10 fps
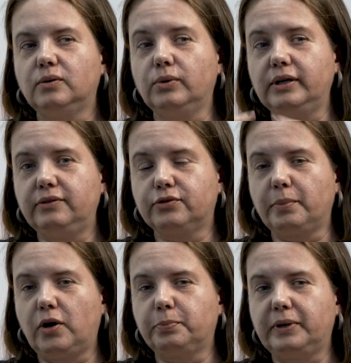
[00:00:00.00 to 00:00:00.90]
We,
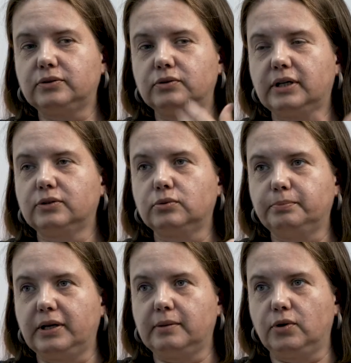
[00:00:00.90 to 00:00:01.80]
from our part, we try to
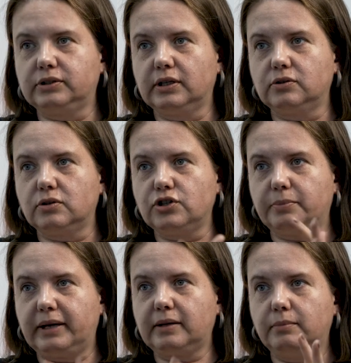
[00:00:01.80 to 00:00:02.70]
bring more technology
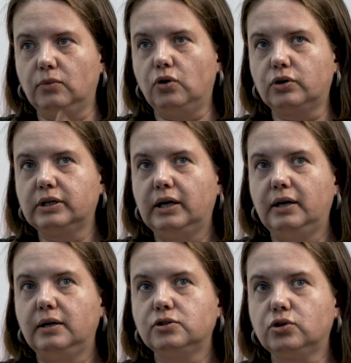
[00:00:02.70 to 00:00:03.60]
and make more
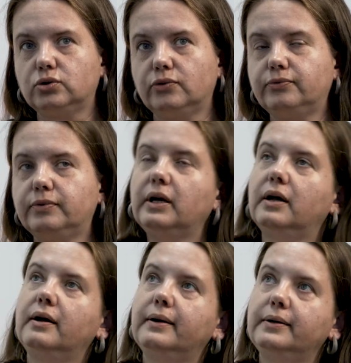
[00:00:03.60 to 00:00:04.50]
sort of
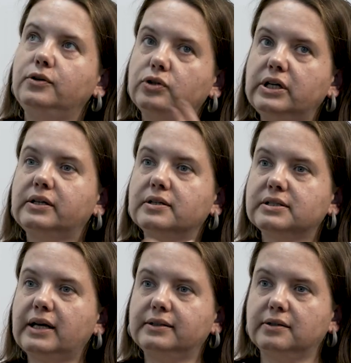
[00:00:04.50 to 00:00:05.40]
unique
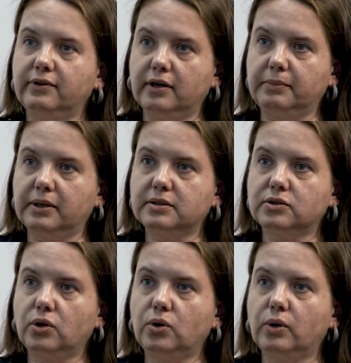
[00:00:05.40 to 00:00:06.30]
insight available.
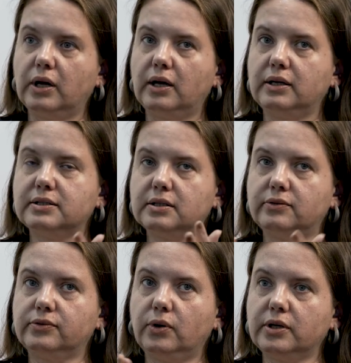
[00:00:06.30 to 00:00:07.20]
So instead
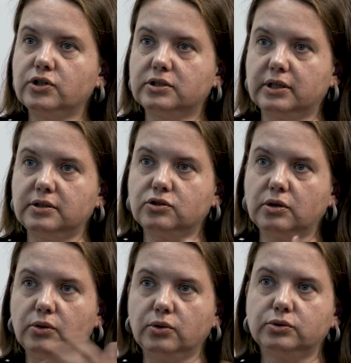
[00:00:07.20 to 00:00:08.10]
of going just
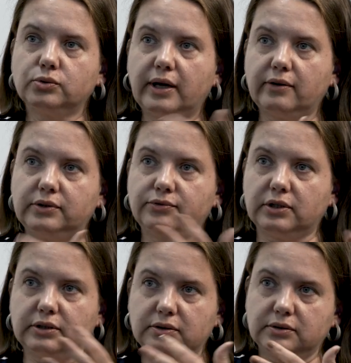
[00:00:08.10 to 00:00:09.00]
traditionally, you want to have
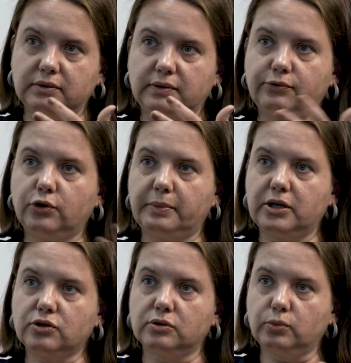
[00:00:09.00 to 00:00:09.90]
different
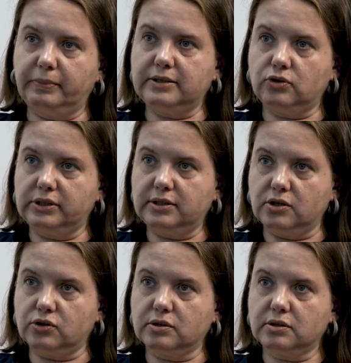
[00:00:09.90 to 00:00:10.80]
information to base your
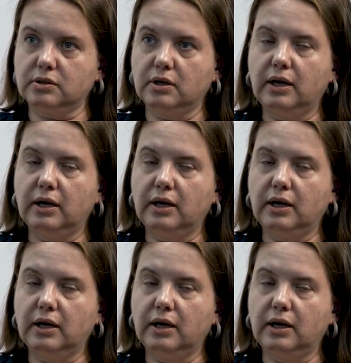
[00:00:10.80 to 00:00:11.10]
decisions.